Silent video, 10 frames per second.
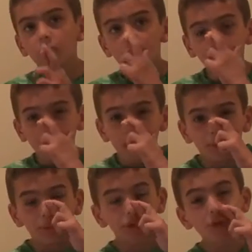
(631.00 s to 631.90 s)

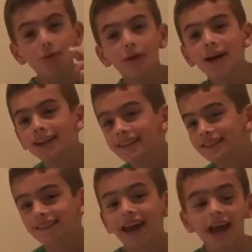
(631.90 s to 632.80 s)
A pupa
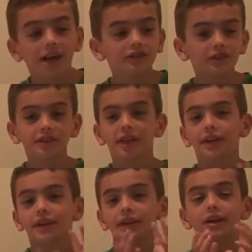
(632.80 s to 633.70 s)
is actually
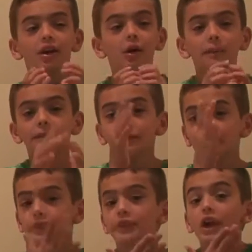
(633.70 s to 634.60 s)
like
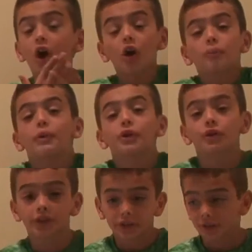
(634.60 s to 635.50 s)
they are
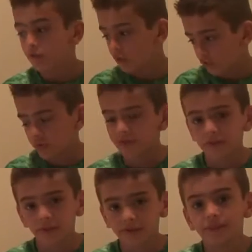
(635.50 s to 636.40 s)
building the
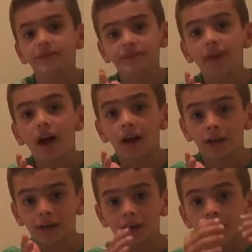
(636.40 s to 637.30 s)
chrysalis inside,
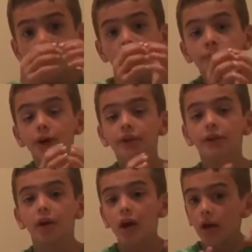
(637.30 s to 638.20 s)
but
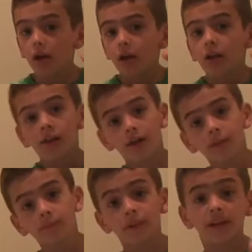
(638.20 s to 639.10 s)

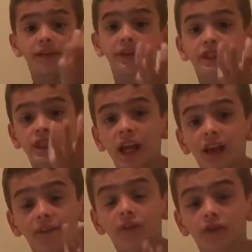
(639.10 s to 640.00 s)
the
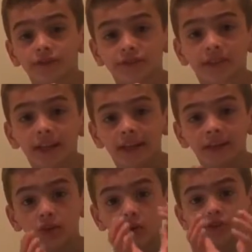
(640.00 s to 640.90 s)
shed of their
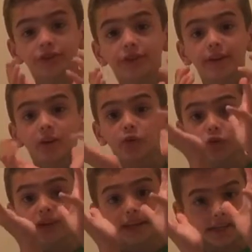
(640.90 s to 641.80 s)
skin turns into
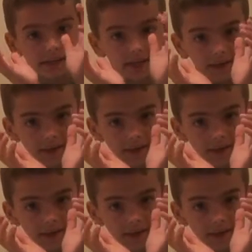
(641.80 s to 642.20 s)
green.